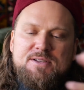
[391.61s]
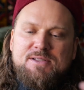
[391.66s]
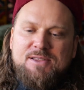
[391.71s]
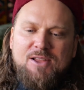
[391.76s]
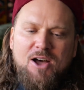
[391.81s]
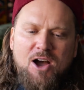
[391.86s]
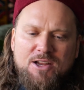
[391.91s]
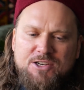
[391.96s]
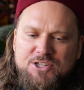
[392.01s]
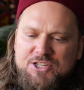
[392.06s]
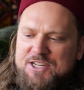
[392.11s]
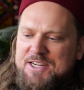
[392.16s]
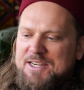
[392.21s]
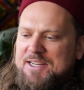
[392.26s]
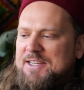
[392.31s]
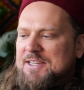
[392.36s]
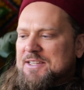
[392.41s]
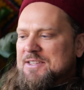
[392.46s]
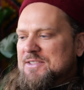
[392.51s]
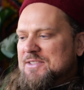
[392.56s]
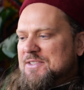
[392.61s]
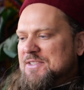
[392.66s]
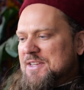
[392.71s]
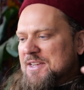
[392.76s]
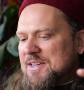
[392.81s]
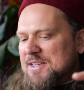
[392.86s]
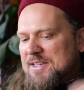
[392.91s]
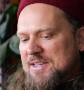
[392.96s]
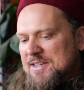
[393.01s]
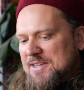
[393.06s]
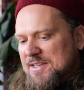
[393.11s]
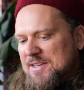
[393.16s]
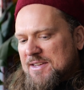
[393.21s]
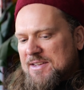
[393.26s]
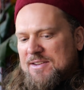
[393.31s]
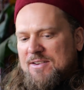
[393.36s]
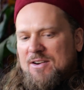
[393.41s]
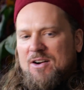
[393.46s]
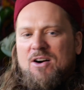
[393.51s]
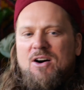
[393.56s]
logic and studying
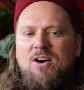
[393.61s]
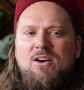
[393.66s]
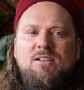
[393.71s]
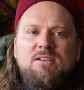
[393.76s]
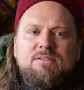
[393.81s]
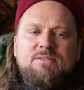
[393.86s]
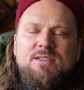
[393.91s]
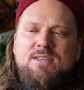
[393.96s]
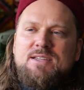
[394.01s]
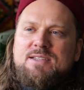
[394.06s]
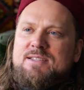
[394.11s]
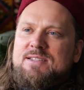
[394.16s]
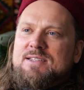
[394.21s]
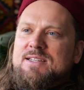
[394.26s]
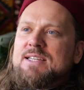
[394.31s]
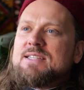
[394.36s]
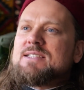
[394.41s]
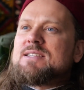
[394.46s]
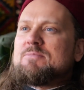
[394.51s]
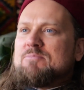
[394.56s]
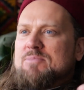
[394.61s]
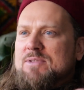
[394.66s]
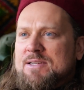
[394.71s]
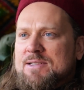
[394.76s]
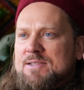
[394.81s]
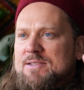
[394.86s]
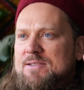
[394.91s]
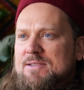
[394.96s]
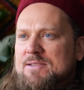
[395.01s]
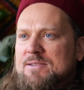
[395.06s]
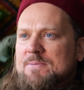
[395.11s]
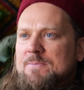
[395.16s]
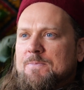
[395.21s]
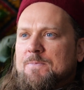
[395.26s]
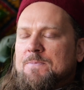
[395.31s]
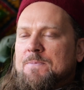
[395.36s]
all of these disciplines,